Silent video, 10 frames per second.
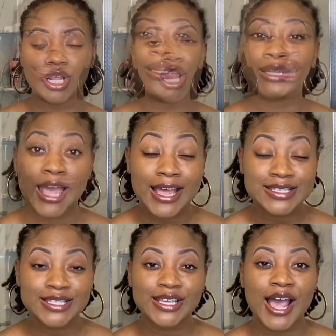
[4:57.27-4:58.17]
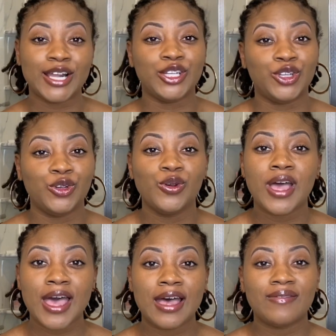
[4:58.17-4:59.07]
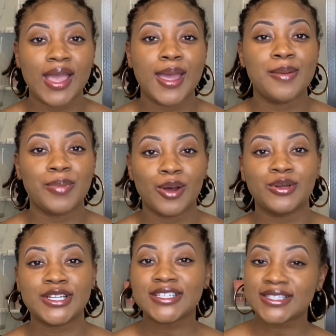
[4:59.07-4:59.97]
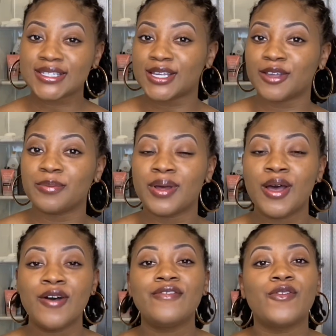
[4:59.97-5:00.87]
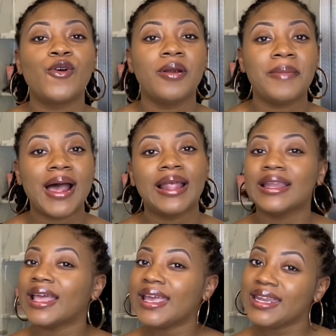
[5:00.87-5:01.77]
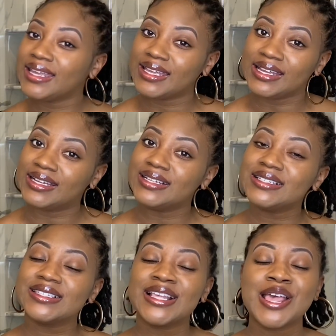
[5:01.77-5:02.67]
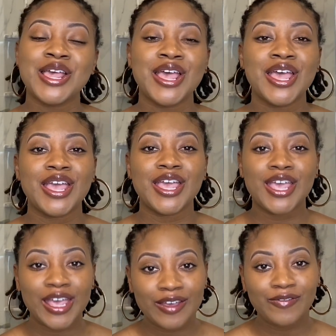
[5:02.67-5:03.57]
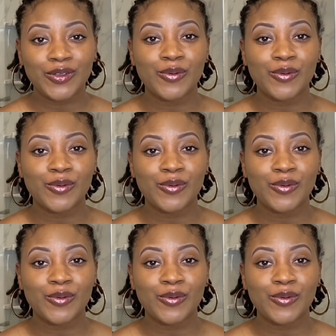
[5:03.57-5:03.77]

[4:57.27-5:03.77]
Lastly, I do have a bonus tip for my ladies. If you